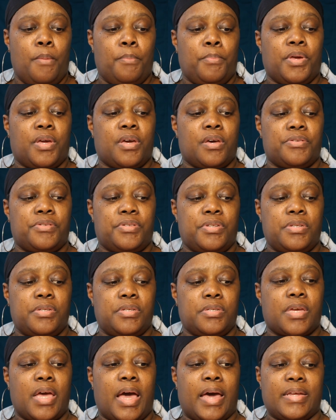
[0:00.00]
because this
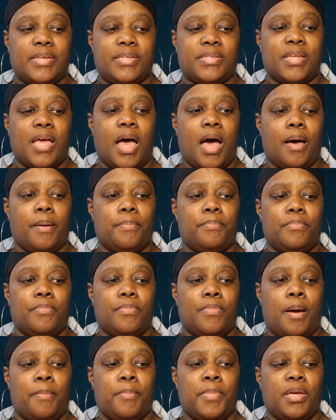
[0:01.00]
has got to stop.
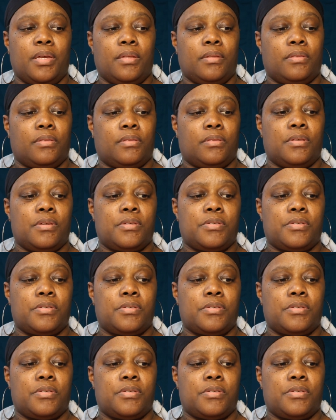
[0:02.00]
I mean,